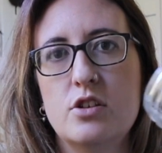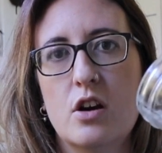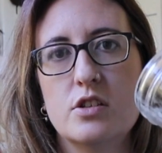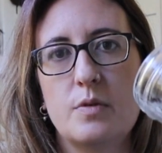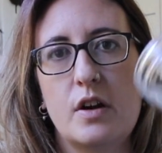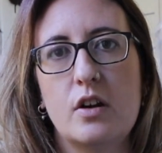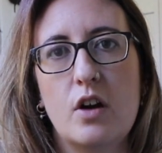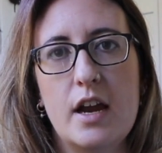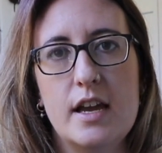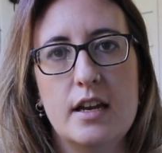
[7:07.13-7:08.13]
jars work
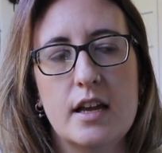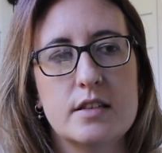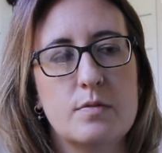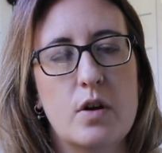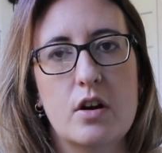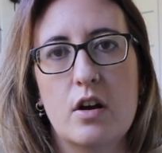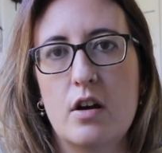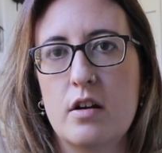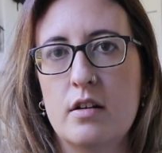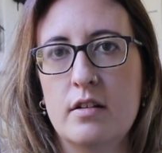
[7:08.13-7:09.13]
great as
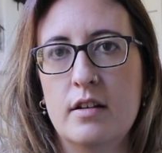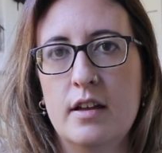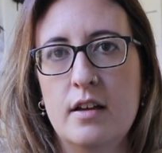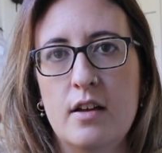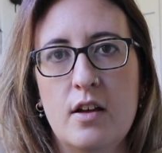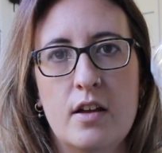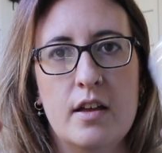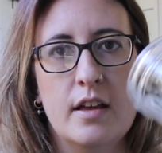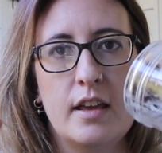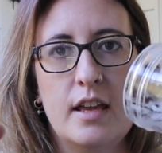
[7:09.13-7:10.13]
water
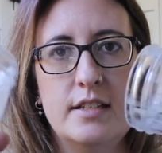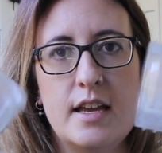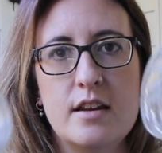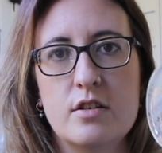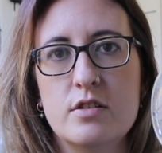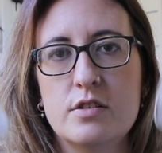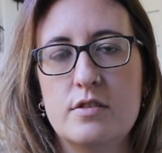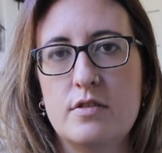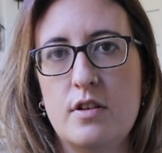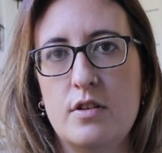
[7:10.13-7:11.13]

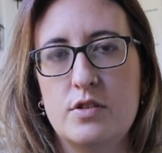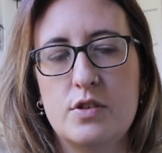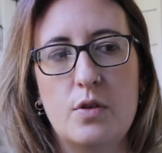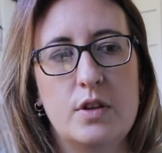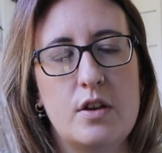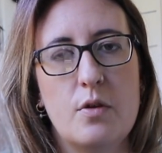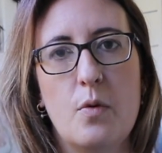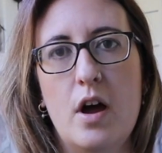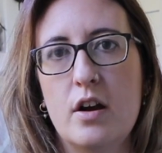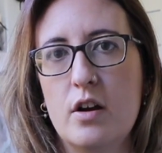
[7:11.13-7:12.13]
containers, you know, just holding your
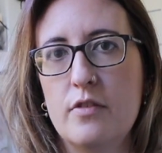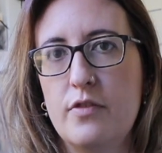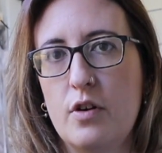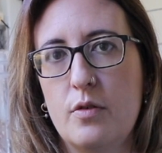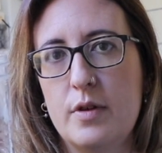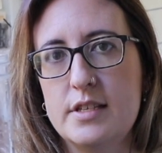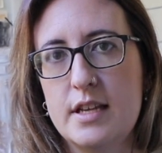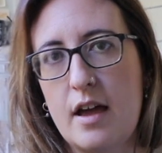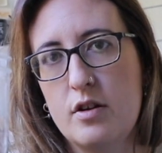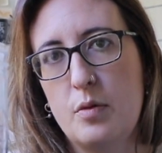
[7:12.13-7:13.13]
water for
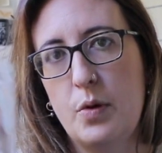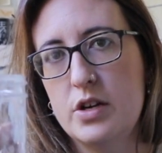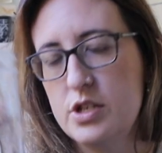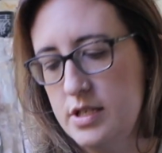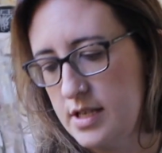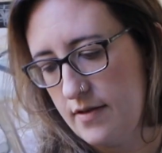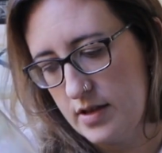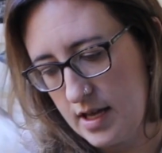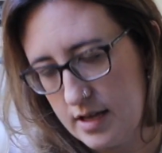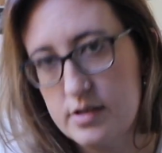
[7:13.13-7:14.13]
rinsing out your brushes and
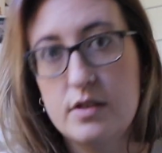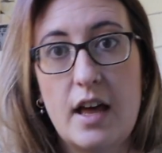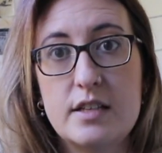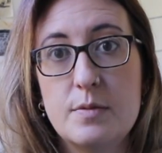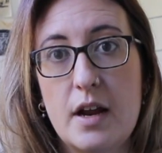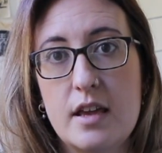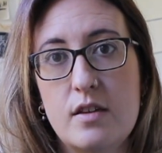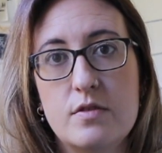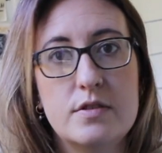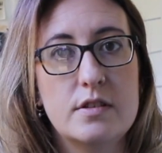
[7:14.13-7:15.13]
everything. So that's what I
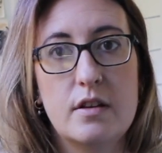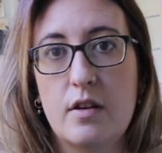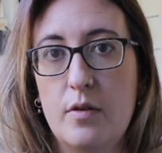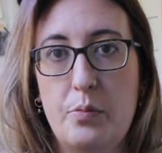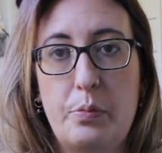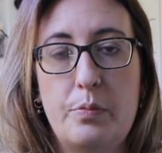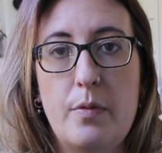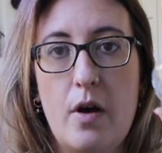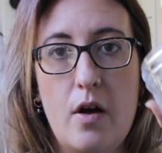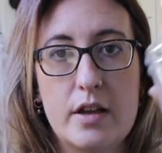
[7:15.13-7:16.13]
use
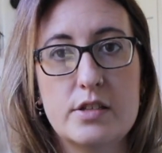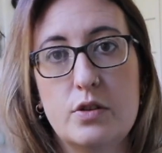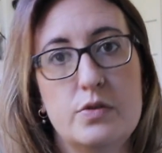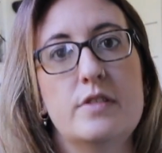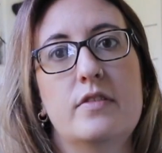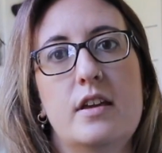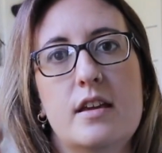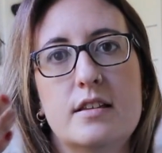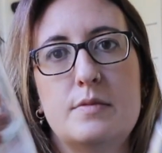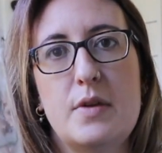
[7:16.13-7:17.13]
exclusively,
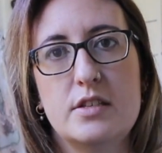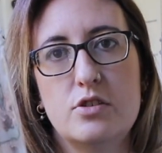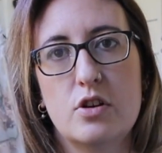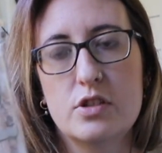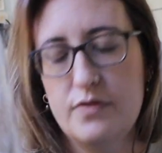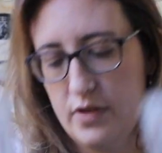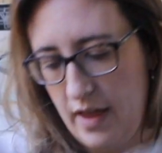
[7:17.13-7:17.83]
is mason jars for